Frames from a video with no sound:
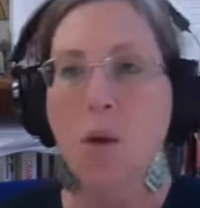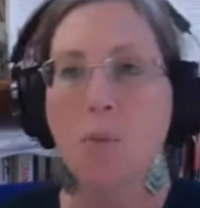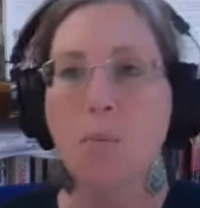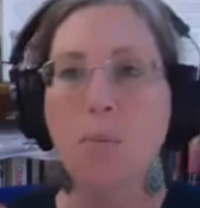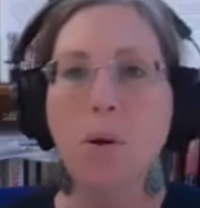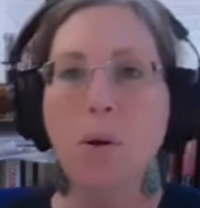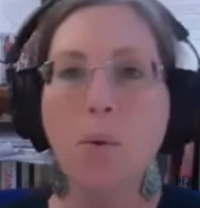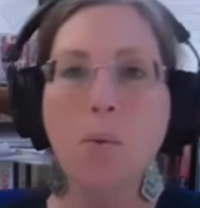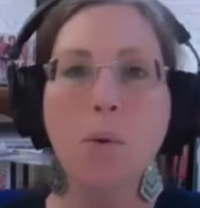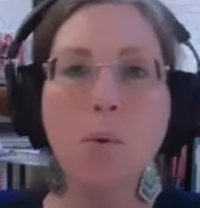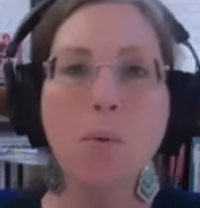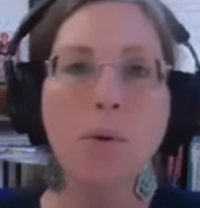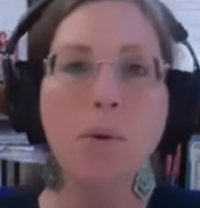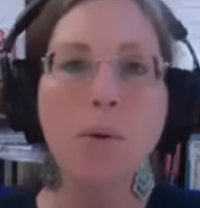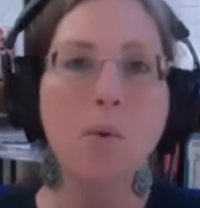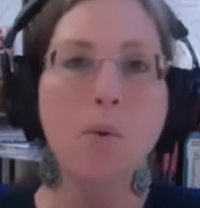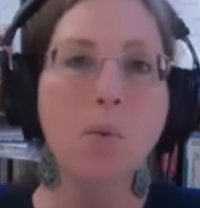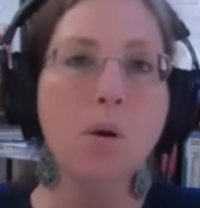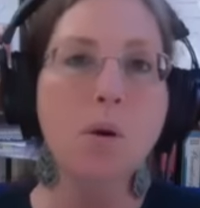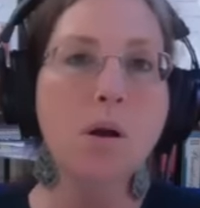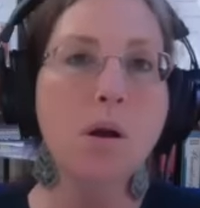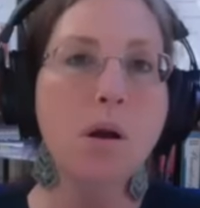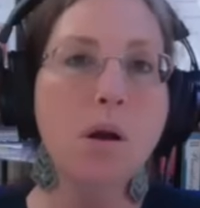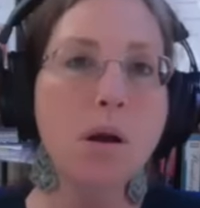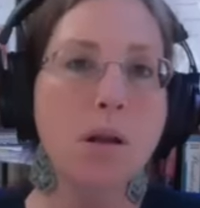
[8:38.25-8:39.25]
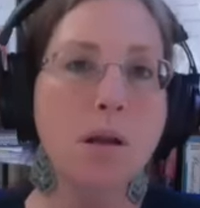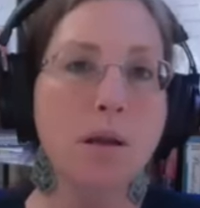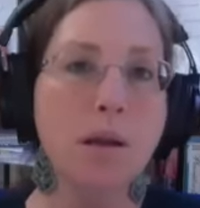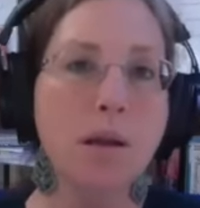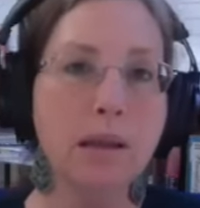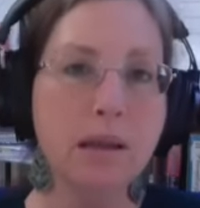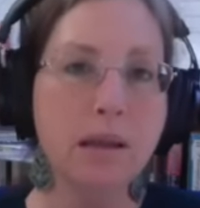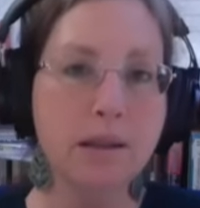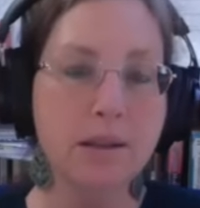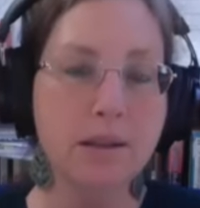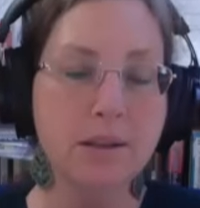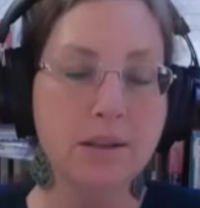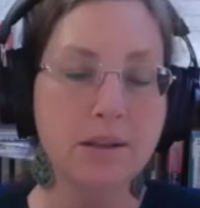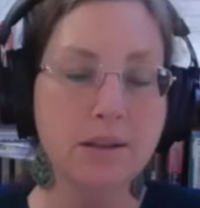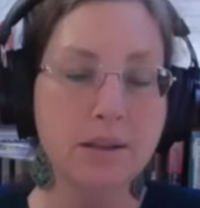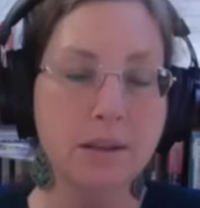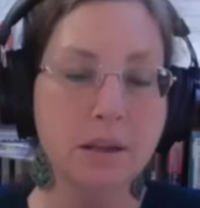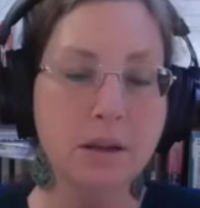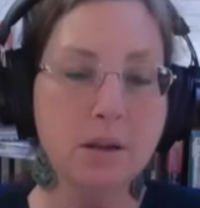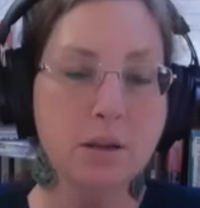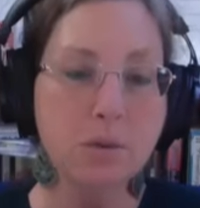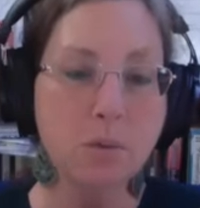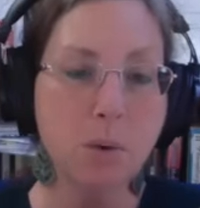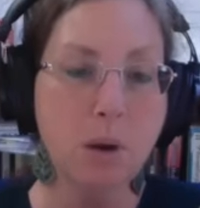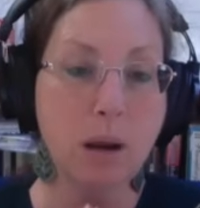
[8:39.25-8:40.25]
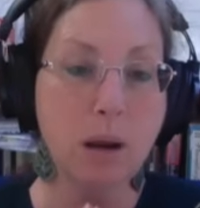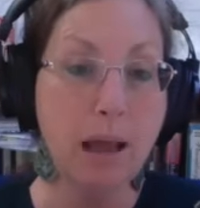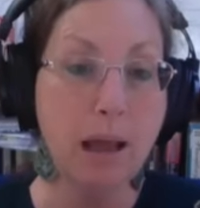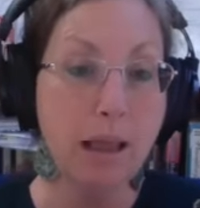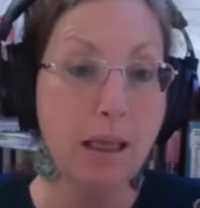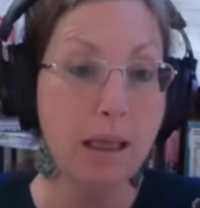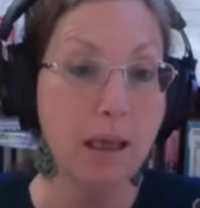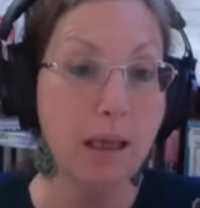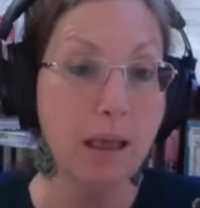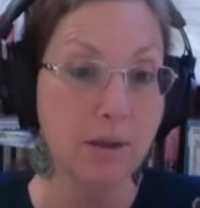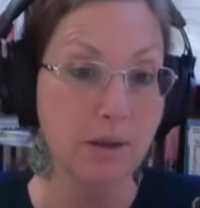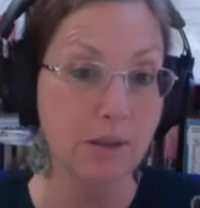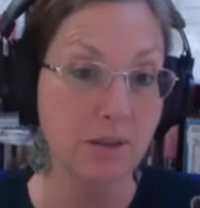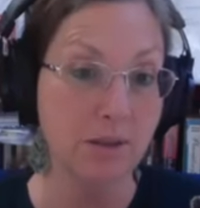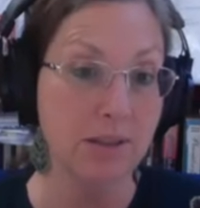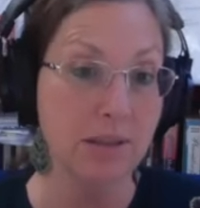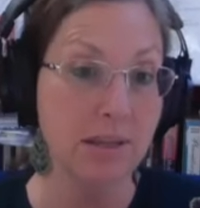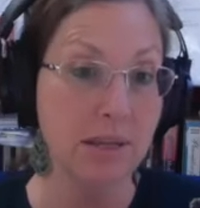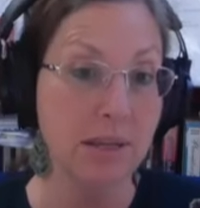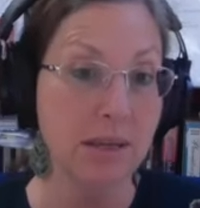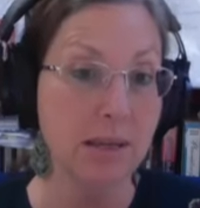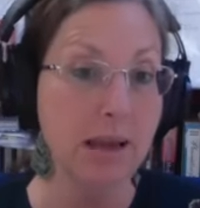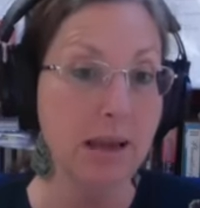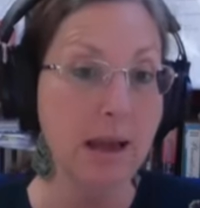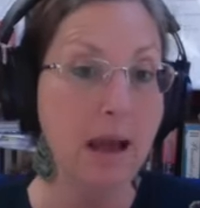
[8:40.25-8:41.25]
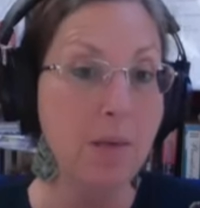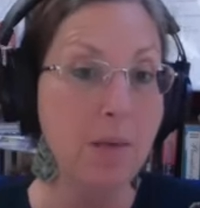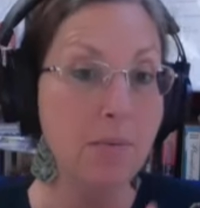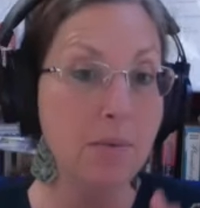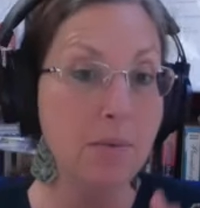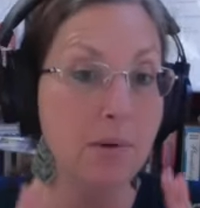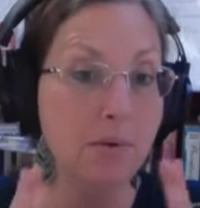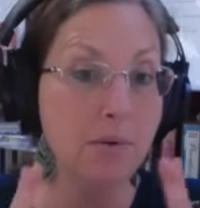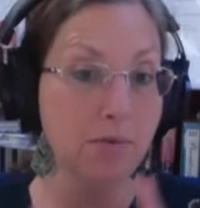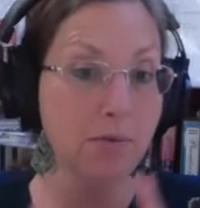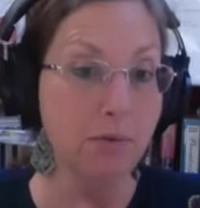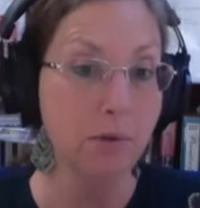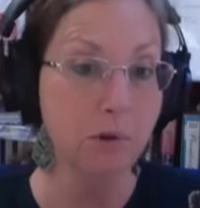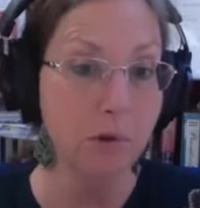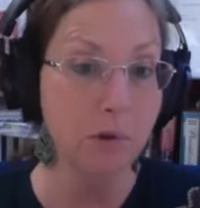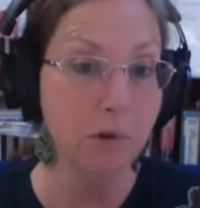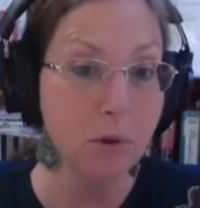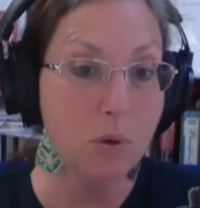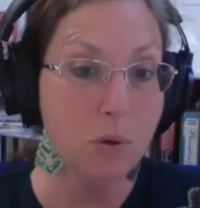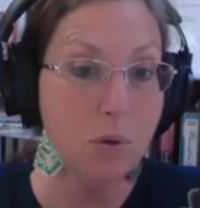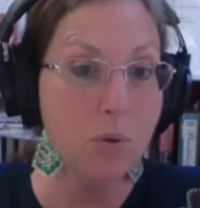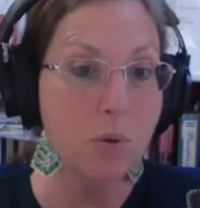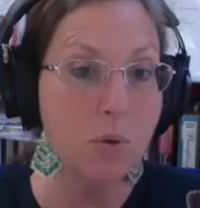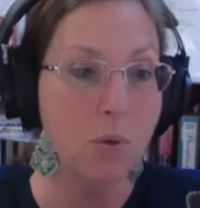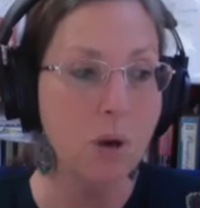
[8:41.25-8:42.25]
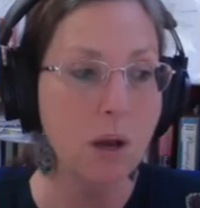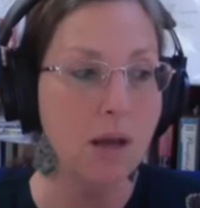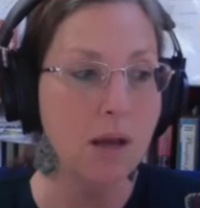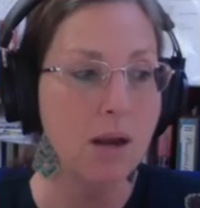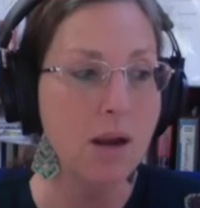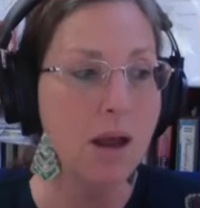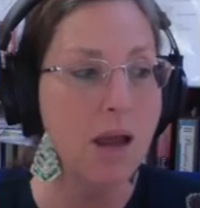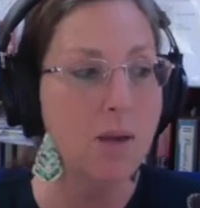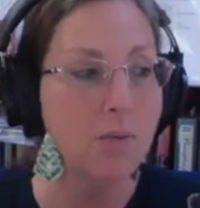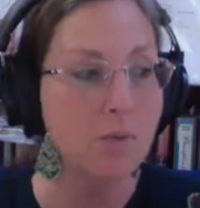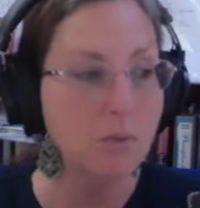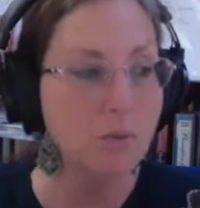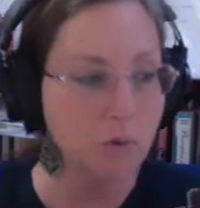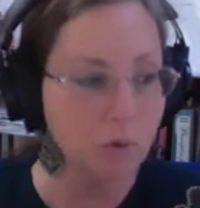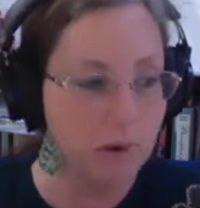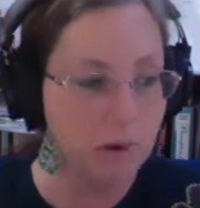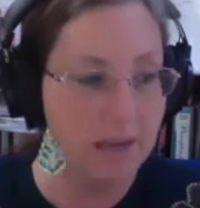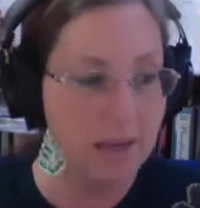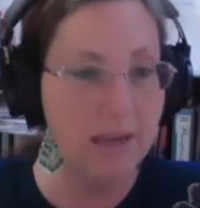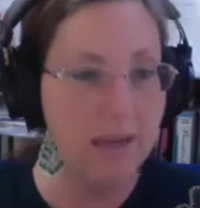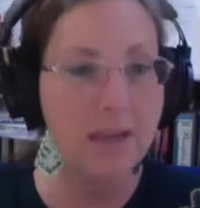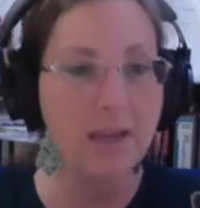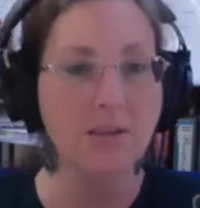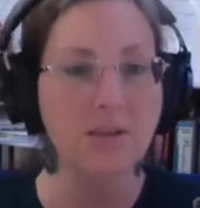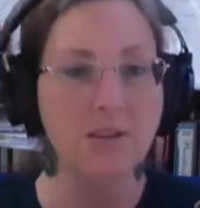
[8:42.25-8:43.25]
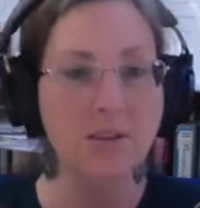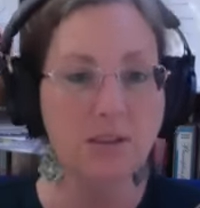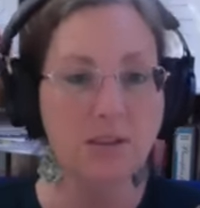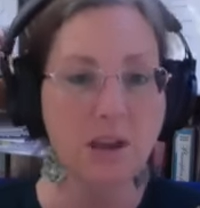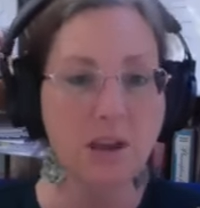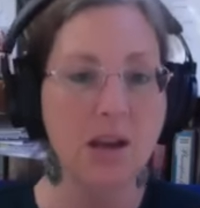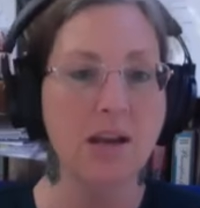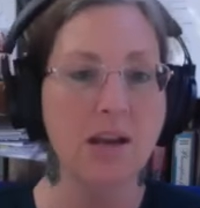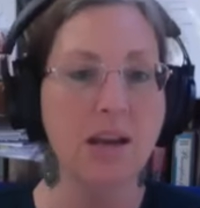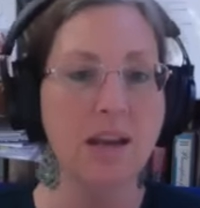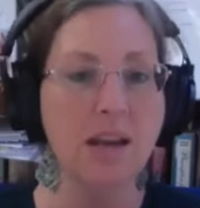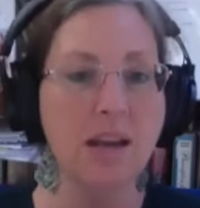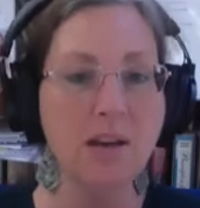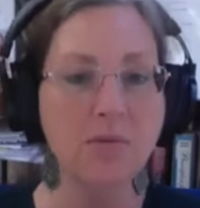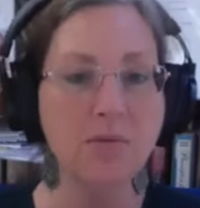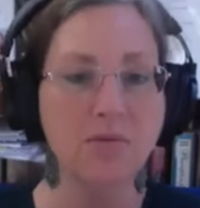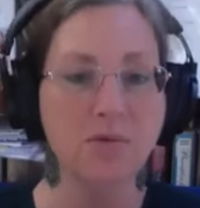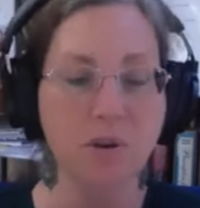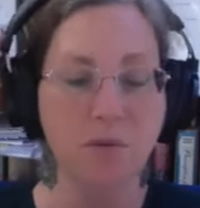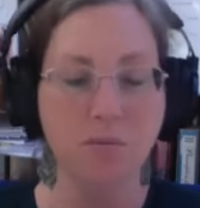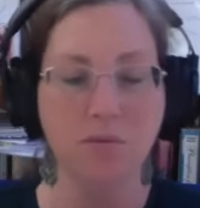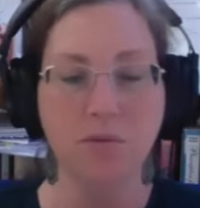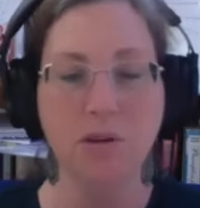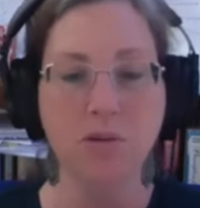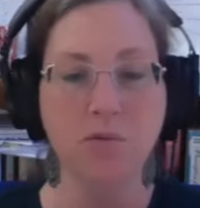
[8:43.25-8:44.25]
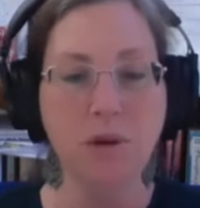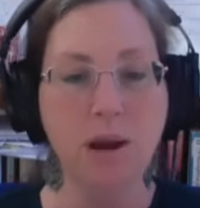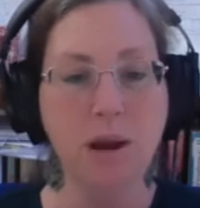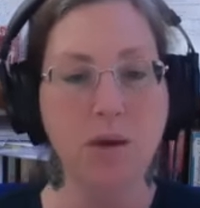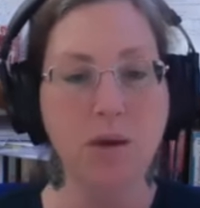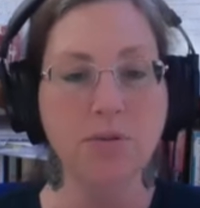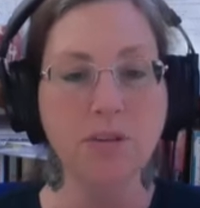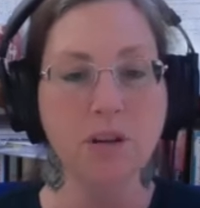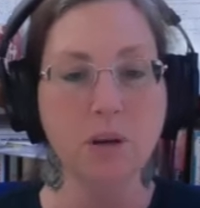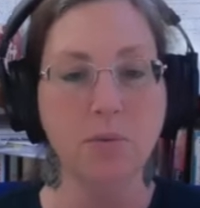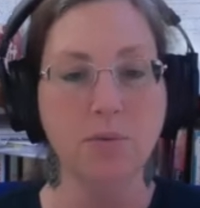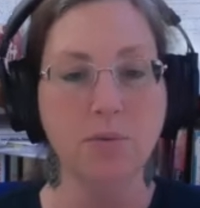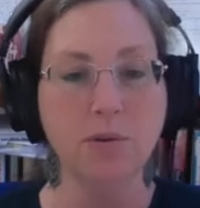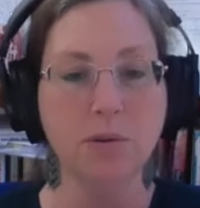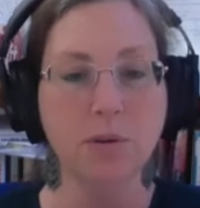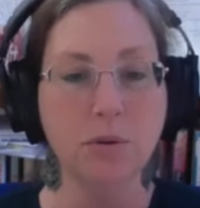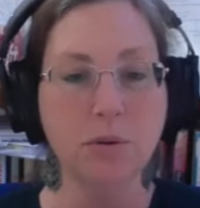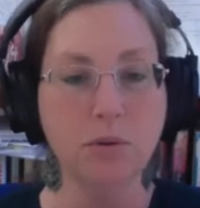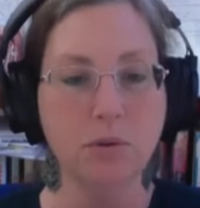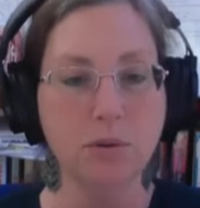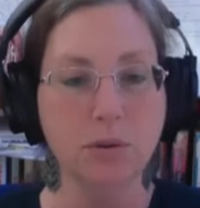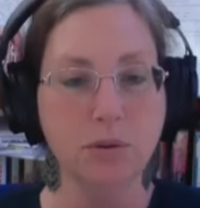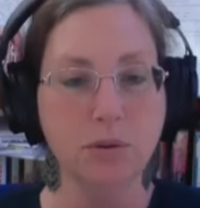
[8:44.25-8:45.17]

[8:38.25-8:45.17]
But what we want is, here's what I like to see happen for you. And I'm redesigning from the ground up to